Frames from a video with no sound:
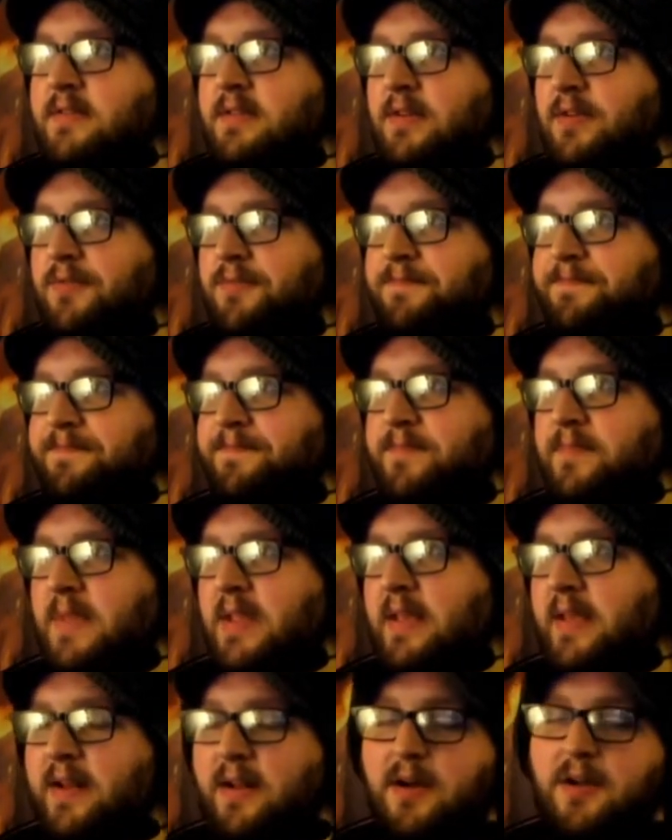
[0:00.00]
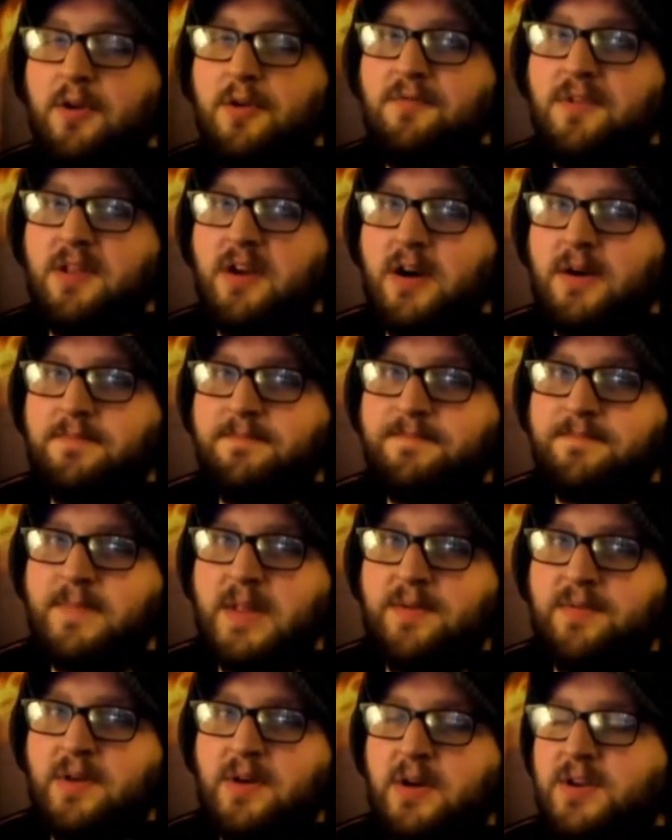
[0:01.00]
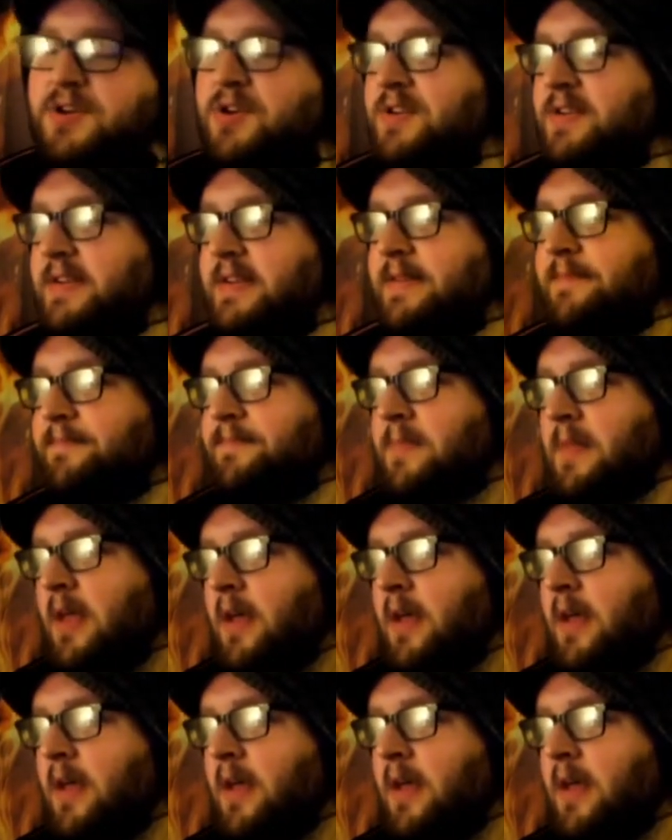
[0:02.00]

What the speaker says: So get on over there if you're interested.